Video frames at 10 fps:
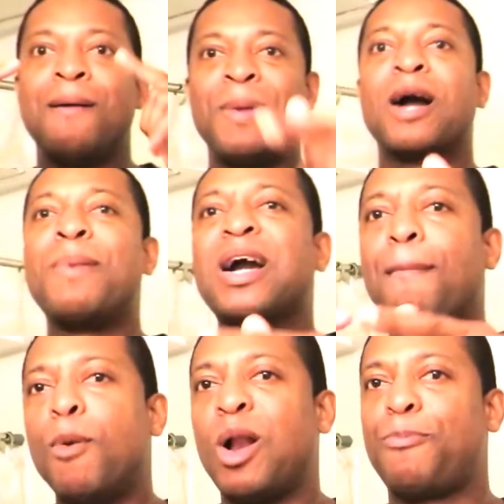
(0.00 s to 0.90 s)
Now I'm going to
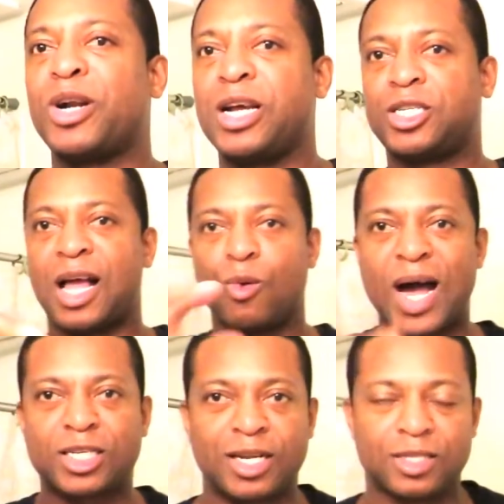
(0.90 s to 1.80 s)
make a bold prediction.
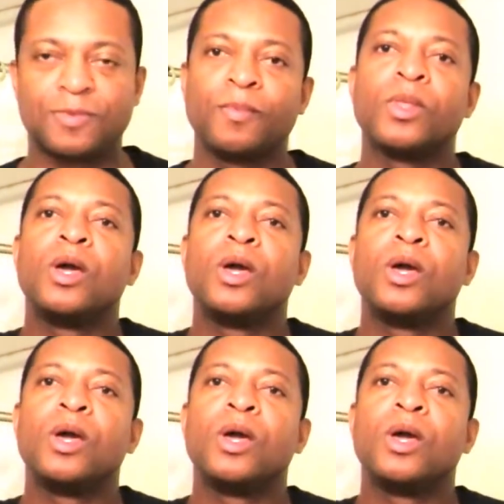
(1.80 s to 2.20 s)
Watch this.